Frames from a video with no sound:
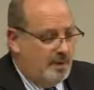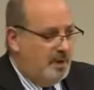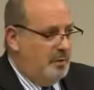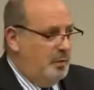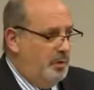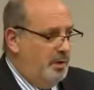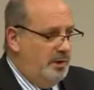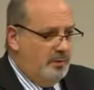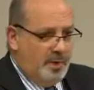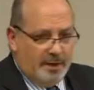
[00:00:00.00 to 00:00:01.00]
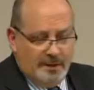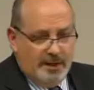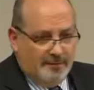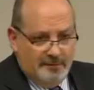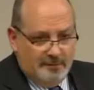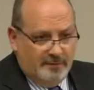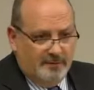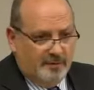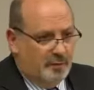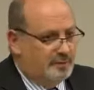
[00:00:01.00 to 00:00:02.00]
We recognize this
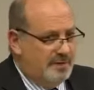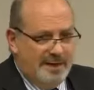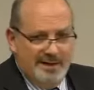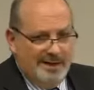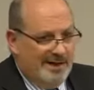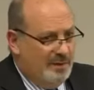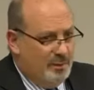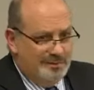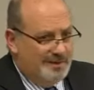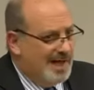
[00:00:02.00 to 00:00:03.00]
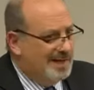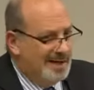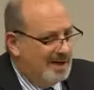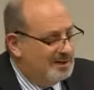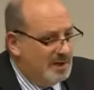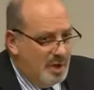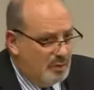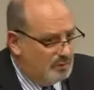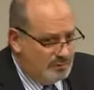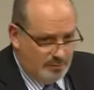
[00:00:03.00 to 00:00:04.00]
individual. It's not like he was not
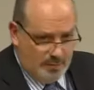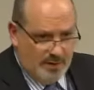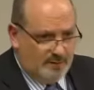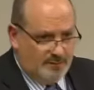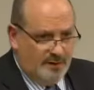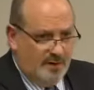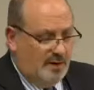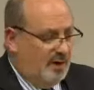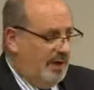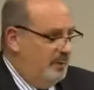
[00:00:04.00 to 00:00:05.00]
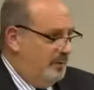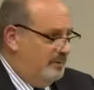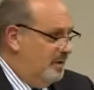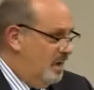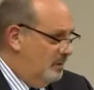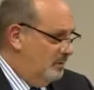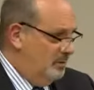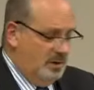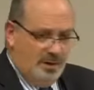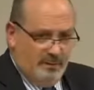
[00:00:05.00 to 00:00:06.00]
unknown to us. He was known.
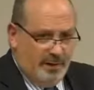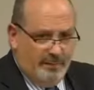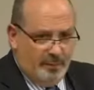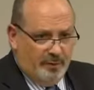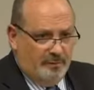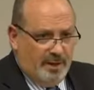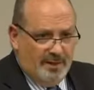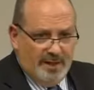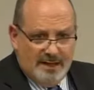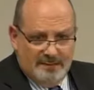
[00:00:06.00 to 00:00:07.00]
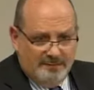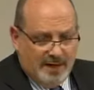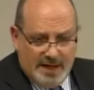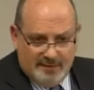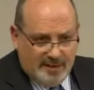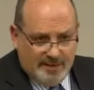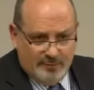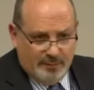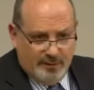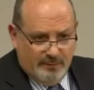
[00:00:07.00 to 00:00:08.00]
People made lots of contacts
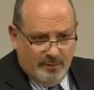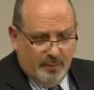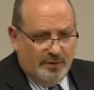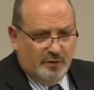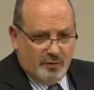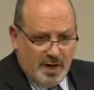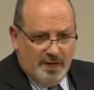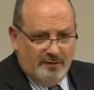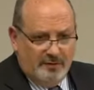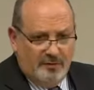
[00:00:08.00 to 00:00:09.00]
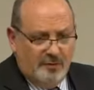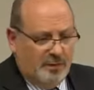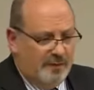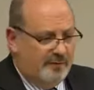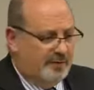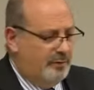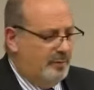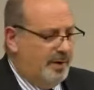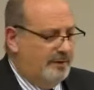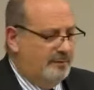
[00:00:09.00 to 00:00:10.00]
with him. We tried to do everything we
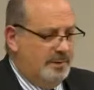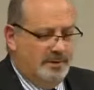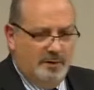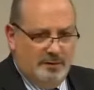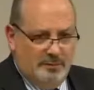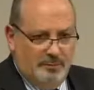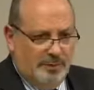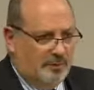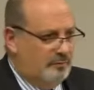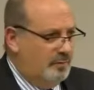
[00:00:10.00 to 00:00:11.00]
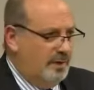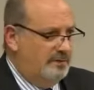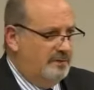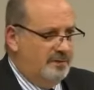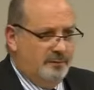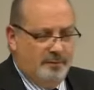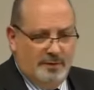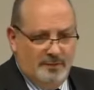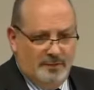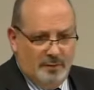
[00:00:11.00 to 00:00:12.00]
possibly could to build relationships with
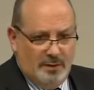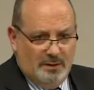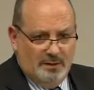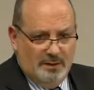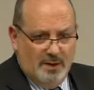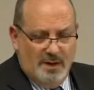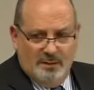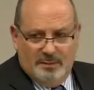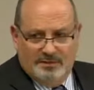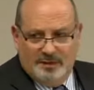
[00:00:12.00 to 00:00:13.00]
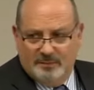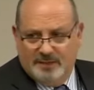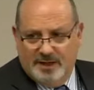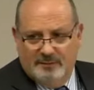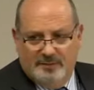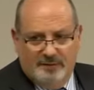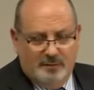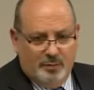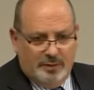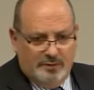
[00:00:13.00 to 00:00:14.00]
him as well. But sometimes, even
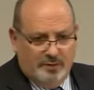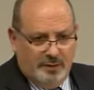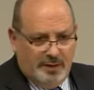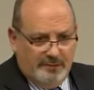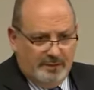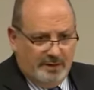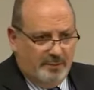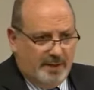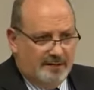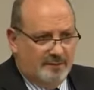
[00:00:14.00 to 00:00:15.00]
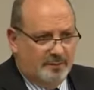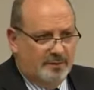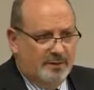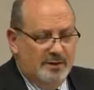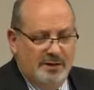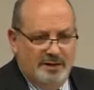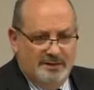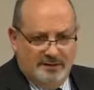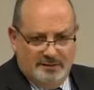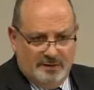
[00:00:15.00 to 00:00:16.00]
when you're doing everything possible, it
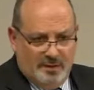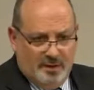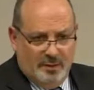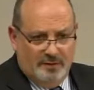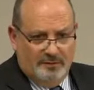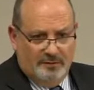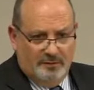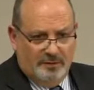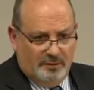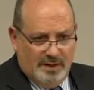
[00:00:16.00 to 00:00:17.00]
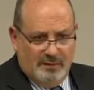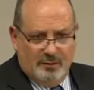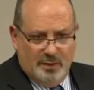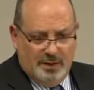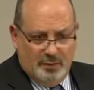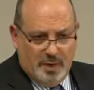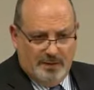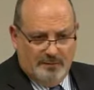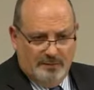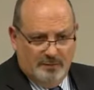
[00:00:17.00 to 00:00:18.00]
doesn't always turn out the way you want it
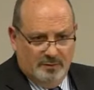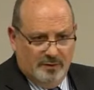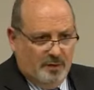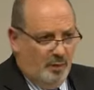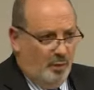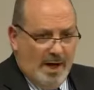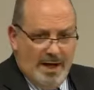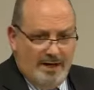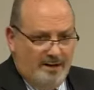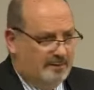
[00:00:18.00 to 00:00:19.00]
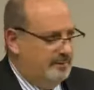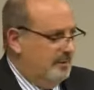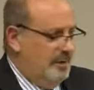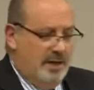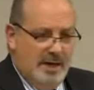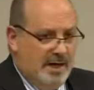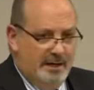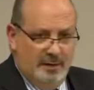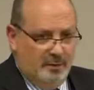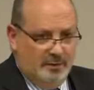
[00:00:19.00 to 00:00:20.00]
to. Why? I
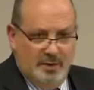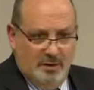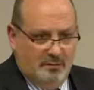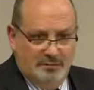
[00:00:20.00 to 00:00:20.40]
don't know.